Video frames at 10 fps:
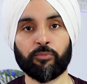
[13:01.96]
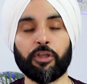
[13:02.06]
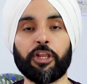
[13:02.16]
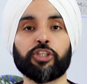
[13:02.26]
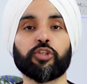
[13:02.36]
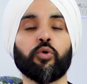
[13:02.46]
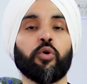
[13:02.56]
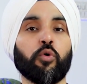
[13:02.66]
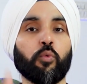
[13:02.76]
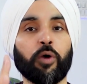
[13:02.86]

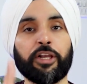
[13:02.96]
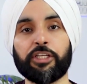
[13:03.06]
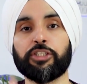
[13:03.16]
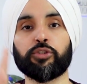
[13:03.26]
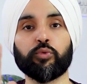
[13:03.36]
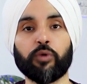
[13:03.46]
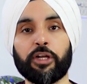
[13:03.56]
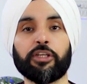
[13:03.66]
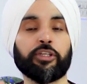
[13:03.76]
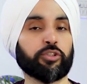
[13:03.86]
Ratio
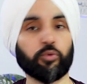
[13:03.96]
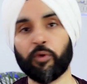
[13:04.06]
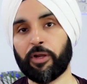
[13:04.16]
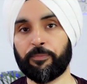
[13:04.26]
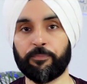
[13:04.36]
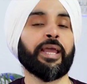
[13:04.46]
1:1:1.